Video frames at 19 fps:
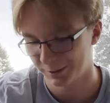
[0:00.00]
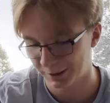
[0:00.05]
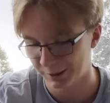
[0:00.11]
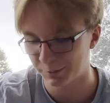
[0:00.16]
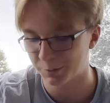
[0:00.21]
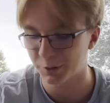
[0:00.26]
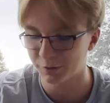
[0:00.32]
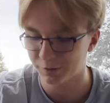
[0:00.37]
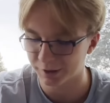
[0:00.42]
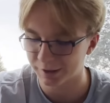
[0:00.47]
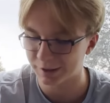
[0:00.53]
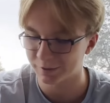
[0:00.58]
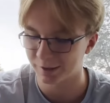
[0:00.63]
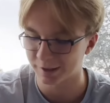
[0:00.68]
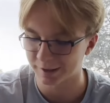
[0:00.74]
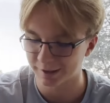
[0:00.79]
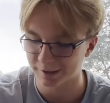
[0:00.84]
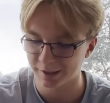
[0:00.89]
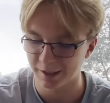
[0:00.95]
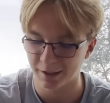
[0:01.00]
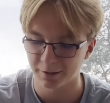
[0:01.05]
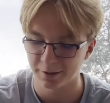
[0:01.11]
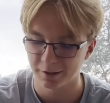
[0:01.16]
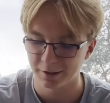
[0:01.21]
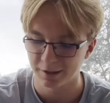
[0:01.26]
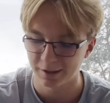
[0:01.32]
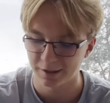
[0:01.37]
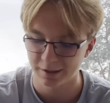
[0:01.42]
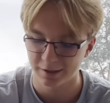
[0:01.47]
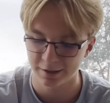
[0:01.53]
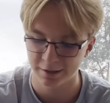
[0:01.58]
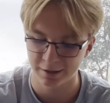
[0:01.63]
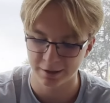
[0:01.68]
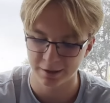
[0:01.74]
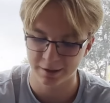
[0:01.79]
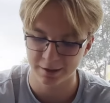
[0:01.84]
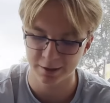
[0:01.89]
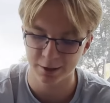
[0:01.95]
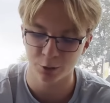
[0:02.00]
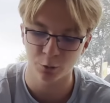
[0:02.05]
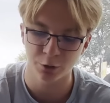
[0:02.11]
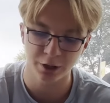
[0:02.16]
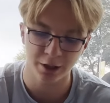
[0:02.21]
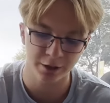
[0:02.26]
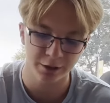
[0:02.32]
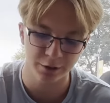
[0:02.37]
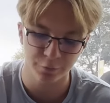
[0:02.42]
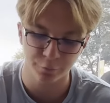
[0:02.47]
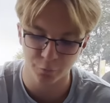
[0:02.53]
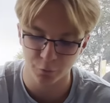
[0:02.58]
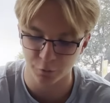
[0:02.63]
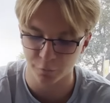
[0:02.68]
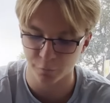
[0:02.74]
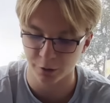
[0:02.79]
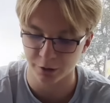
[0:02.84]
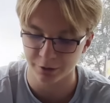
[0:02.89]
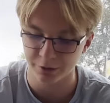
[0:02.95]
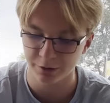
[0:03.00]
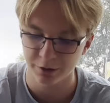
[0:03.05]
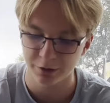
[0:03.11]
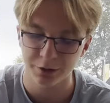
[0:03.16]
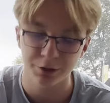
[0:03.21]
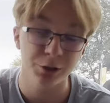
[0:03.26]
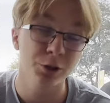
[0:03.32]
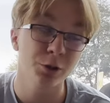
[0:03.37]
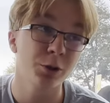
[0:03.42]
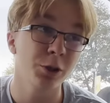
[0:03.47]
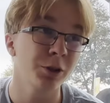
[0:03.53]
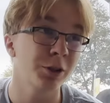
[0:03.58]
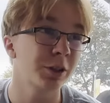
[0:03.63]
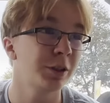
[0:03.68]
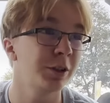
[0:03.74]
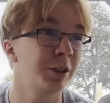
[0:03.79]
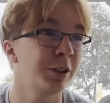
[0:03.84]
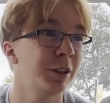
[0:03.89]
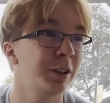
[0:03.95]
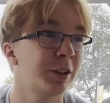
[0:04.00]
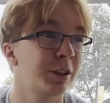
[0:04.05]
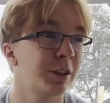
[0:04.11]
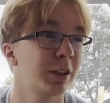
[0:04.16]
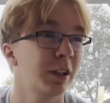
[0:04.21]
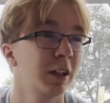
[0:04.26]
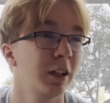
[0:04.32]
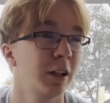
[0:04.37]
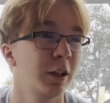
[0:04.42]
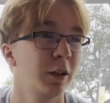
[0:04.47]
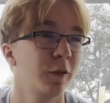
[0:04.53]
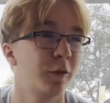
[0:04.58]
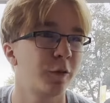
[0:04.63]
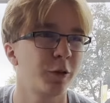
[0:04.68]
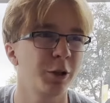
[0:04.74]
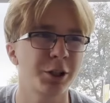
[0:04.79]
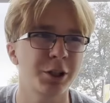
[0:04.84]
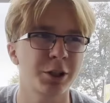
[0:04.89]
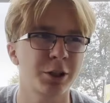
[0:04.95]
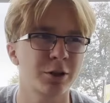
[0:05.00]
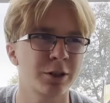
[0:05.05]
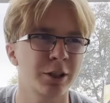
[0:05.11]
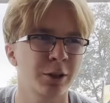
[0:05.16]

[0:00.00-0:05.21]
In previous events, yeah. So we added 4th one. You don't need 3 Kirlia